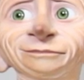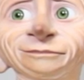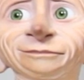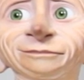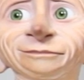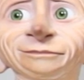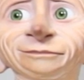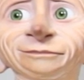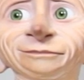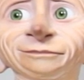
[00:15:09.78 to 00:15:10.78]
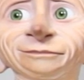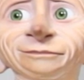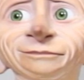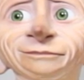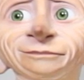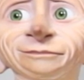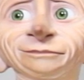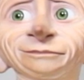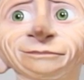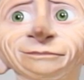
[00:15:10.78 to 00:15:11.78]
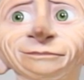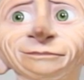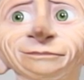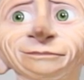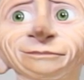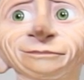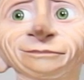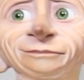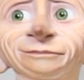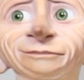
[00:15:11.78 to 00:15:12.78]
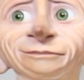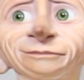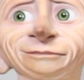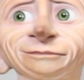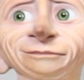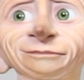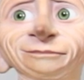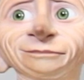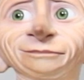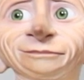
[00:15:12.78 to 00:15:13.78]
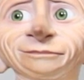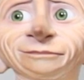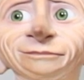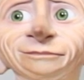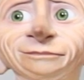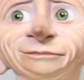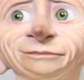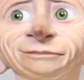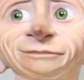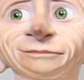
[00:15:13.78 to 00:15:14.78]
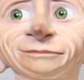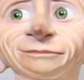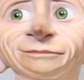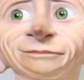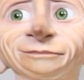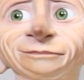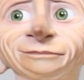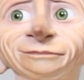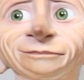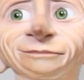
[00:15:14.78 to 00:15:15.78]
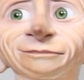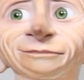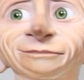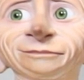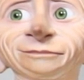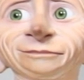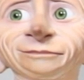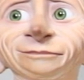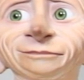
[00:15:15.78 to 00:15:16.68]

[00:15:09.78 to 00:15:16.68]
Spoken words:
(silent)